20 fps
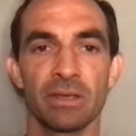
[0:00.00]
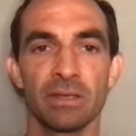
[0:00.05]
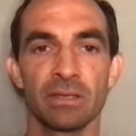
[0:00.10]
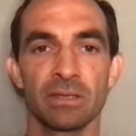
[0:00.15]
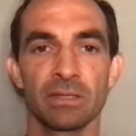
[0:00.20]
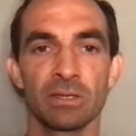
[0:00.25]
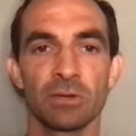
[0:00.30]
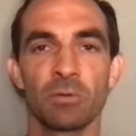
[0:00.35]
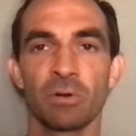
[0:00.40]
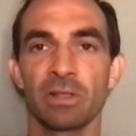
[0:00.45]

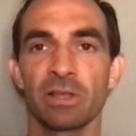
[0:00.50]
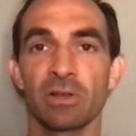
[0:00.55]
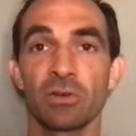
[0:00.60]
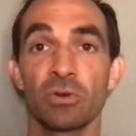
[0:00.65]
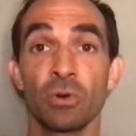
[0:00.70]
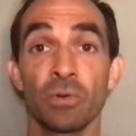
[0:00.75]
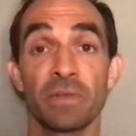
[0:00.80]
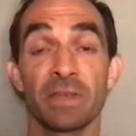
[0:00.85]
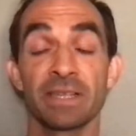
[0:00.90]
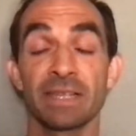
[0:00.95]
So one of the
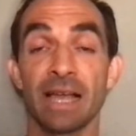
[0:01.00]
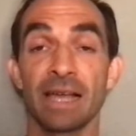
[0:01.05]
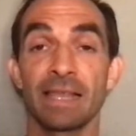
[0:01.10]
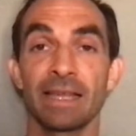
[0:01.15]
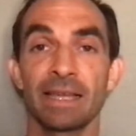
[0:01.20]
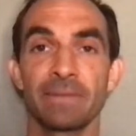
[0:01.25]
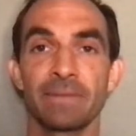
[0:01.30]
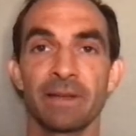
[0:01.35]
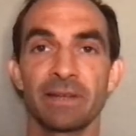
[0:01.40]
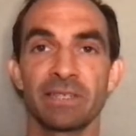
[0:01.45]
cool things I
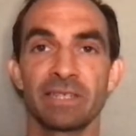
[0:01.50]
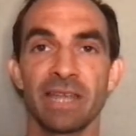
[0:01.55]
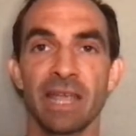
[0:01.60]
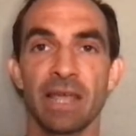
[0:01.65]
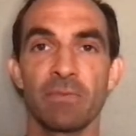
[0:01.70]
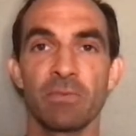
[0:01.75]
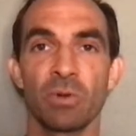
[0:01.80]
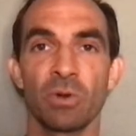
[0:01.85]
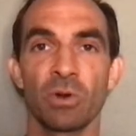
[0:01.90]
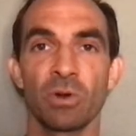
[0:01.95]
like about
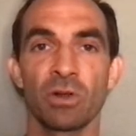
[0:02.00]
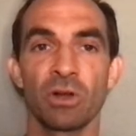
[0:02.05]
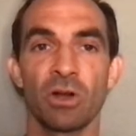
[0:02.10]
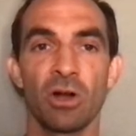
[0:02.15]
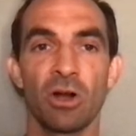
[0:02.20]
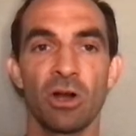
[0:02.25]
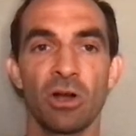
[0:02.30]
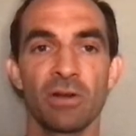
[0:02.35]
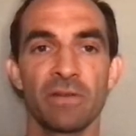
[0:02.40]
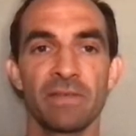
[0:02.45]
Jamboard
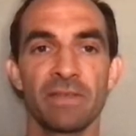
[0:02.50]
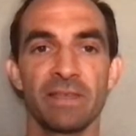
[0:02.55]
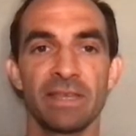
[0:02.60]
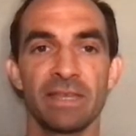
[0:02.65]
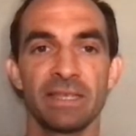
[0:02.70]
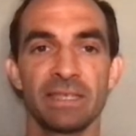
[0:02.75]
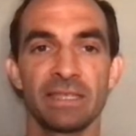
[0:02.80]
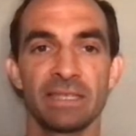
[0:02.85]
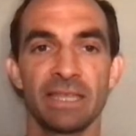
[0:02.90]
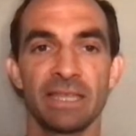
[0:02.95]
are the
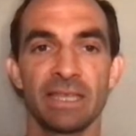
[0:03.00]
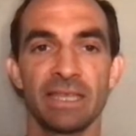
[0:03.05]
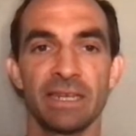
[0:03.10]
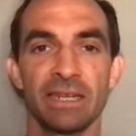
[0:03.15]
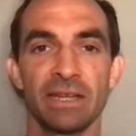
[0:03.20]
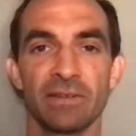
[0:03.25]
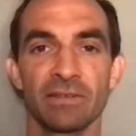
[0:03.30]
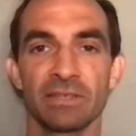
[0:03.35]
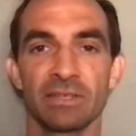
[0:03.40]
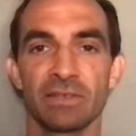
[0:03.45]
sticky
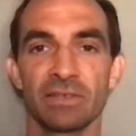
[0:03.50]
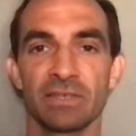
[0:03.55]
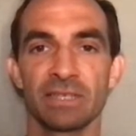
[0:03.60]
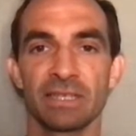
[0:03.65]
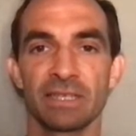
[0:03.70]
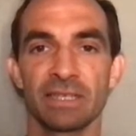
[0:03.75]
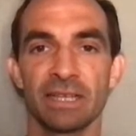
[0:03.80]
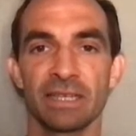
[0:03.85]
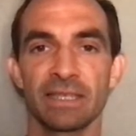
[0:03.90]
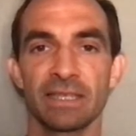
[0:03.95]
notes. So you
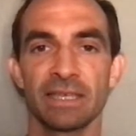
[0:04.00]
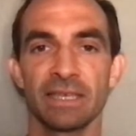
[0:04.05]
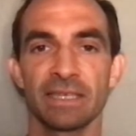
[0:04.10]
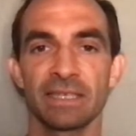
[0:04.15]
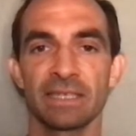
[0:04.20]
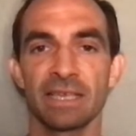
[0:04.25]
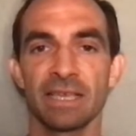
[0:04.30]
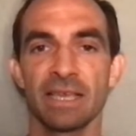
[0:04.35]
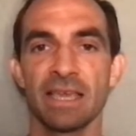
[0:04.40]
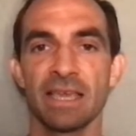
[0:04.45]
select
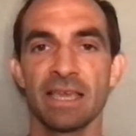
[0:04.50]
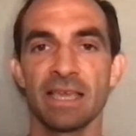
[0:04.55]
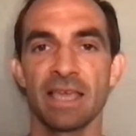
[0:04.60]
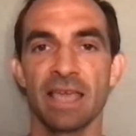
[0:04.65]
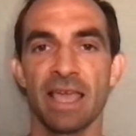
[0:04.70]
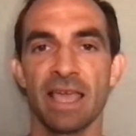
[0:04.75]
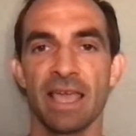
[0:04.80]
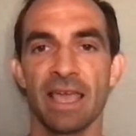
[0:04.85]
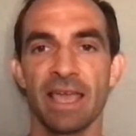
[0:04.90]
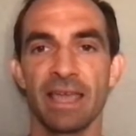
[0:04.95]
this,
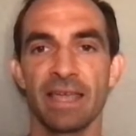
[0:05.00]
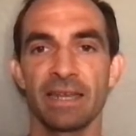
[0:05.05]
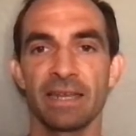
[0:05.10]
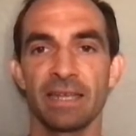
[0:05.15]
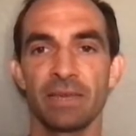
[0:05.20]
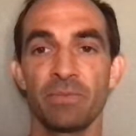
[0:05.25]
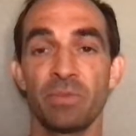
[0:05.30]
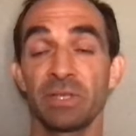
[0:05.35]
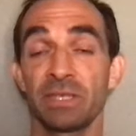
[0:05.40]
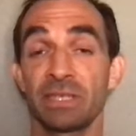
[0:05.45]
and
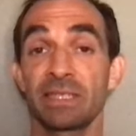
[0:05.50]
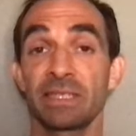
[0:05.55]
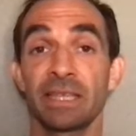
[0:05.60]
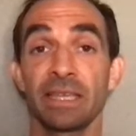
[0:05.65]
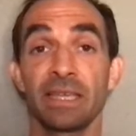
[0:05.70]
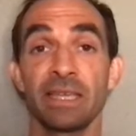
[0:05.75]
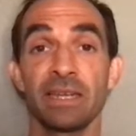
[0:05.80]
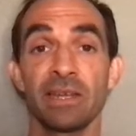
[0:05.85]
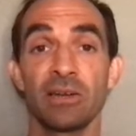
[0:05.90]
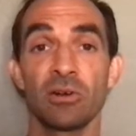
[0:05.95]
it puts a
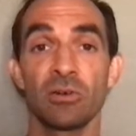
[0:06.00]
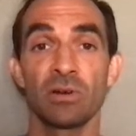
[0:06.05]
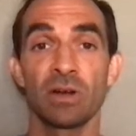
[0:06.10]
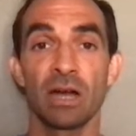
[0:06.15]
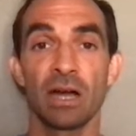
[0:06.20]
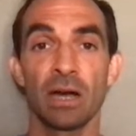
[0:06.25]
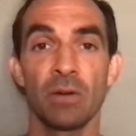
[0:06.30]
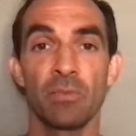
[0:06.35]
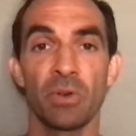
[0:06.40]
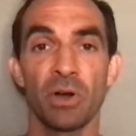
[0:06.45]
sticky note
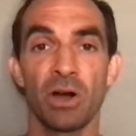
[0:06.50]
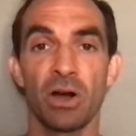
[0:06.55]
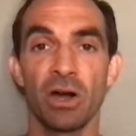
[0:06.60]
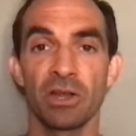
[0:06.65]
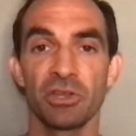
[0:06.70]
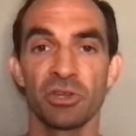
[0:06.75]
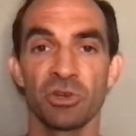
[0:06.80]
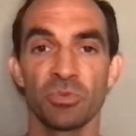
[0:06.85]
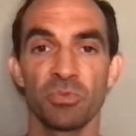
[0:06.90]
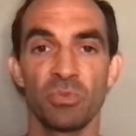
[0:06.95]
up
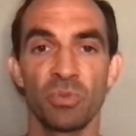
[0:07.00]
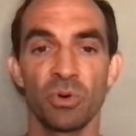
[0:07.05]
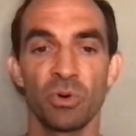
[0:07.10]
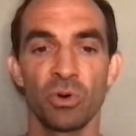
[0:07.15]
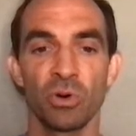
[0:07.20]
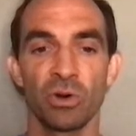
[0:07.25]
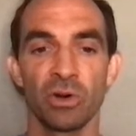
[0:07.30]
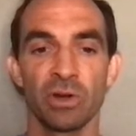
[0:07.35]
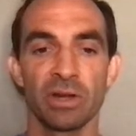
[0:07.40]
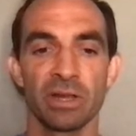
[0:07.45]
on your
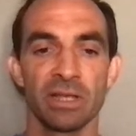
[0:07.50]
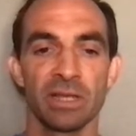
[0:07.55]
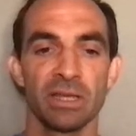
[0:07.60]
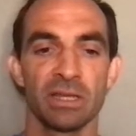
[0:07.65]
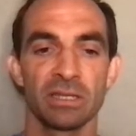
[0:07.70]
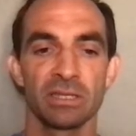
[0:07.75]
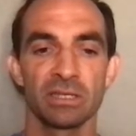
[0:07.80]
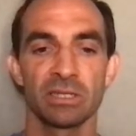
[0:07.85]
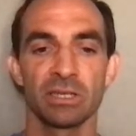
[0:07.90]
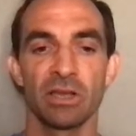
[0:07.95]
board.
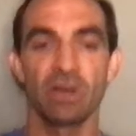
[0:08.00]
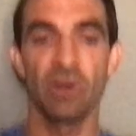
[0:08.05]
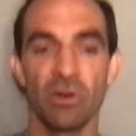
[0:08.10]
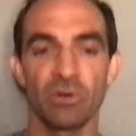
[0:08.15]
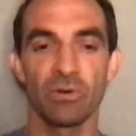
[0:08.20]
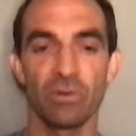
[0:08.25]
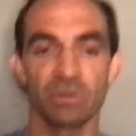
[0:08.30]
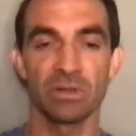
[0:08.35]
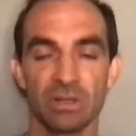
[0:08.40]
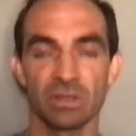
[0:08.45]

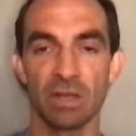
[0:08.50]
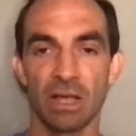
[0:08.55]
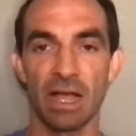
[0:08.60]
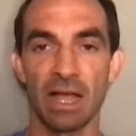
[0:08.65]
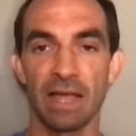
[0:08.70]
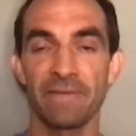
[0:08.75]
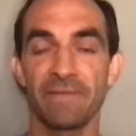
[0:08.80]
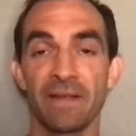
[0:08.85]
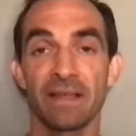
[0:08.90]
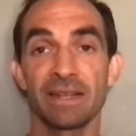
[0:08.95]
So
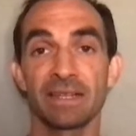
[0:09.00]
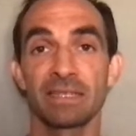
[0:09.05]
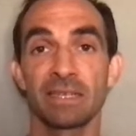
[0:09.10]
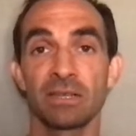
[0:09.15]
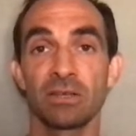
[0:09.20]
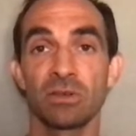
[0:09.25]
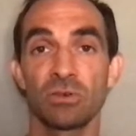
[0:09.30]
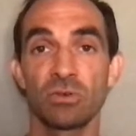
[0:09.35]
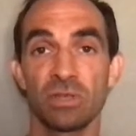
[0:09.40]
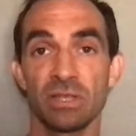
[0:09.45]
I find
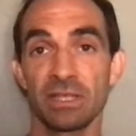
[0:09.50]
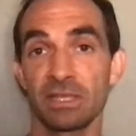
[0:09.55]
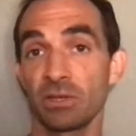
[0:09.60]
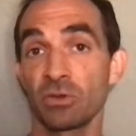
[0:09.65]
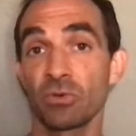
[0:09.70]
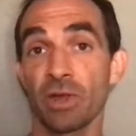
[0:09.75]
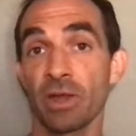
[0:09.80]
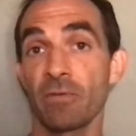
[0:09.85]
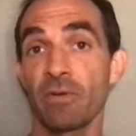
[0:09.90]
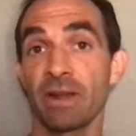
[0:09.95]
it's a
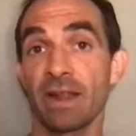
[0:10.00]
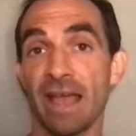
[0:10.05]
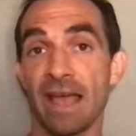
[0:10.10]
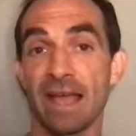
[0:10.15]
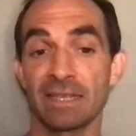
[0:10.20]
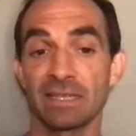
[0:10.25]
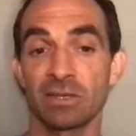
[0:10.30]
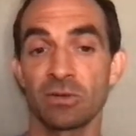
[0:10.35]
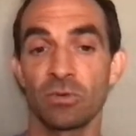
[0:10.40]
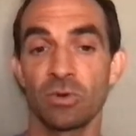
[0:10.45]
great way to
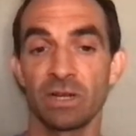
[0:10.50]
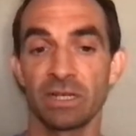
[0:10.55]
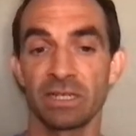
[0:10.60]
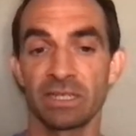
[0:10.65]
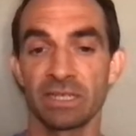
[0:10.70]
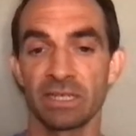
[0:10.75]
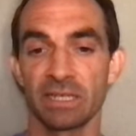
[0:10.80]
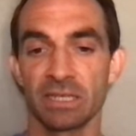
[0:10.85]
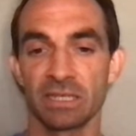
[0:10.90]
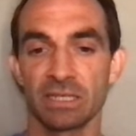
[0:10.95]
ask questions.